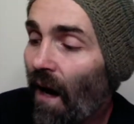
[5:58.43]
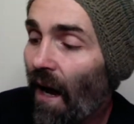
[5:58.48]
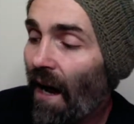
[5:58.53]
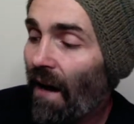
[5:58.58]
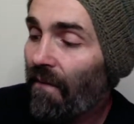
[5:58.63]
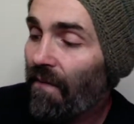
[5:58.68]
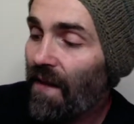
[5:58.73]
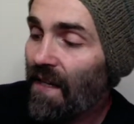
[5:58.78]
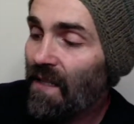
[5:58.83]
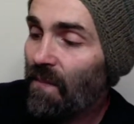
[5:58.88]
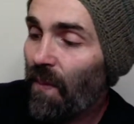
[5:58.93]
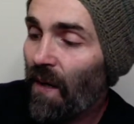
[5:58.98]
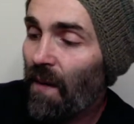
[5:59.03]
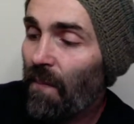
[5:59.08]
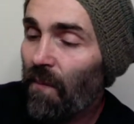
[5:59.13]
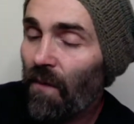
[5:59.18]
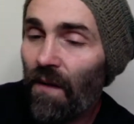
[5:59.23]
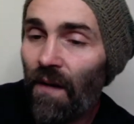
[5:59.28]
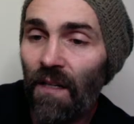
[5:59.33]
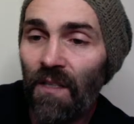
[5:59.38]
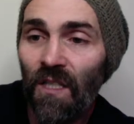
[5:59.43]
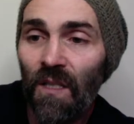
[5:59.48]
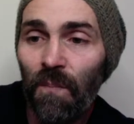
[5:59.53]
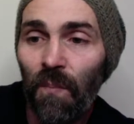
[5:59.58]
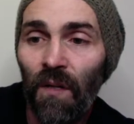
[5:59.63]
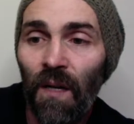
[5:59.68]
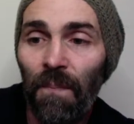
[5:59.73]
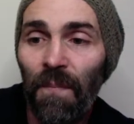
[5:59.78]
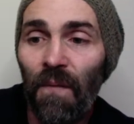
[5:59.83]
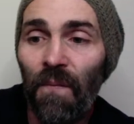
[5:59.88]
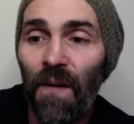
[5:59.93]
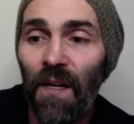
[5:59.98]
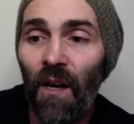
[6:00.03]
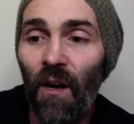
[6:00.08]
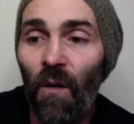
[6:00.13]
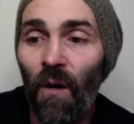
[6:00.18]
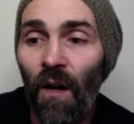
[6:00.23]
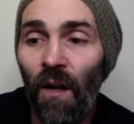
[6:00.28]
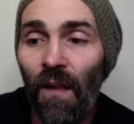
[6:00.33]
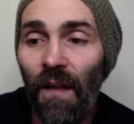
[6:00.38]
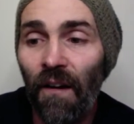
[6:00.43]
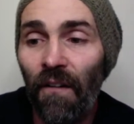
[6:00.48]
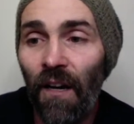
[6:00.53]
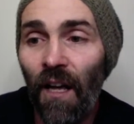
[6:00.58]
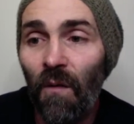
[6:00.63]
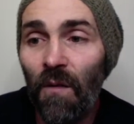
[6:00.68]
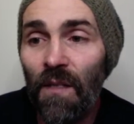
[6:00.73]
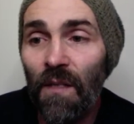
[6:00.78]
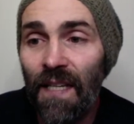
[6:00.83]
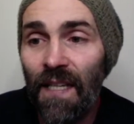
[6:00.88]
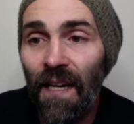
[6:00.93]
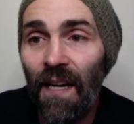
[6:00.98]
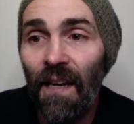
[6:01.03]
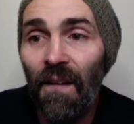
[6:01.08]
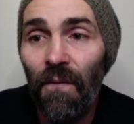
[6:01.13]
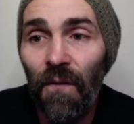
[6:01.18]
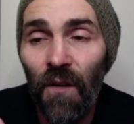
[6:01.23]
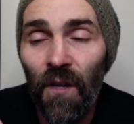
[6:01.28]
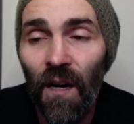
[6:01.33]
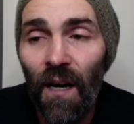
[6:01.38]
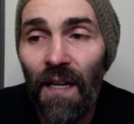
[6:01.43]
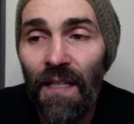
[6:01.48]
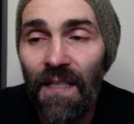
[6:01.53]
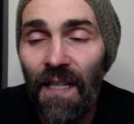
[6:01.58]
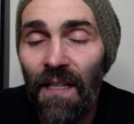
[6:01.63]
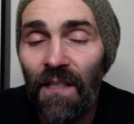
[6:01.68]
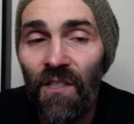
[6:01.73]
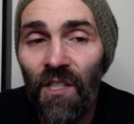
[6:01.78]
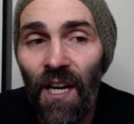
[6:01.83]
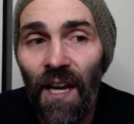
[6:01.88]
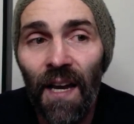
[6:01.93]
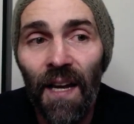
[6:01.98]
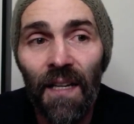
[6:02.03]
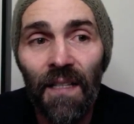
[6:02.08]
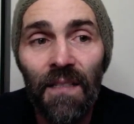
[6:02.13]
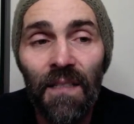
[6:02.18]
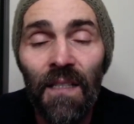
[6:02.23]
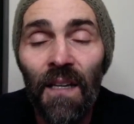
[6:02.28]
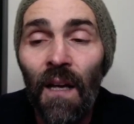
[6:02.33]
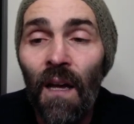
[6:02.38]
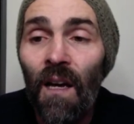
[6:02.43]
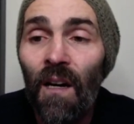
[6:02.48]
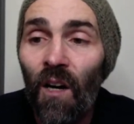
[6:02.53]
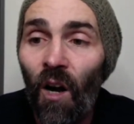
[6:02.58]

have these people that I just put up the video earlier, and I would say if you guys get a chance,